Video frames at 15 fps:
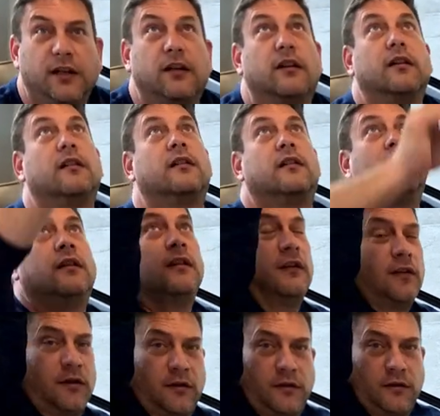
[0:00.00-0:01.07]
here,
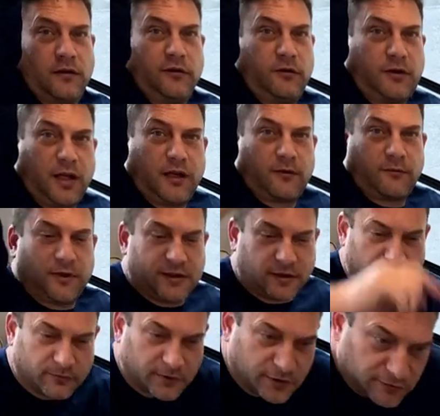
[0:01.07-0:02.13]
you can't reach
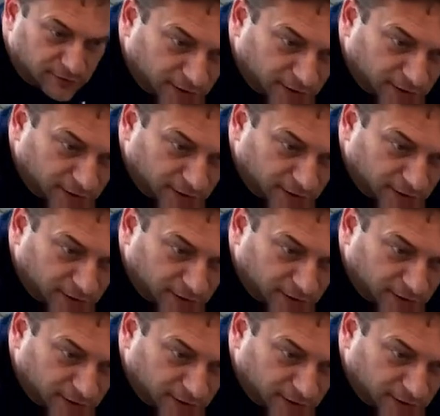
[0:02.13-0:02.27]
it when you